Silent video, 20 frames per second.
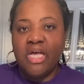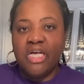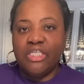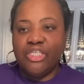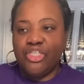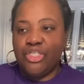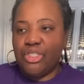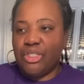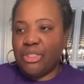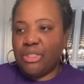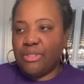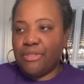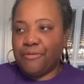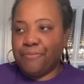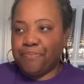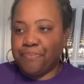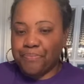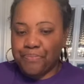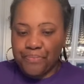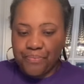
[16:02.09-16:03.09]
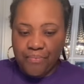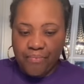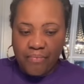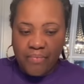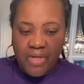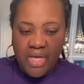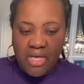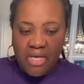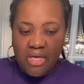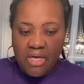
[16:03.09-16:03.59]
just a
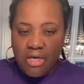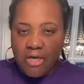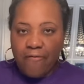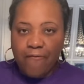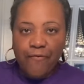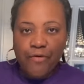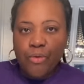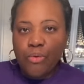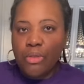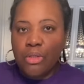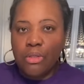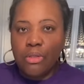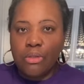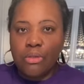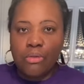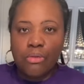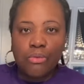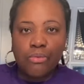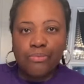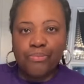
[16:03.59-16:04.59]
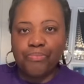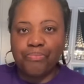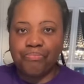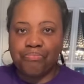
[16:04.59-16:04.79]
few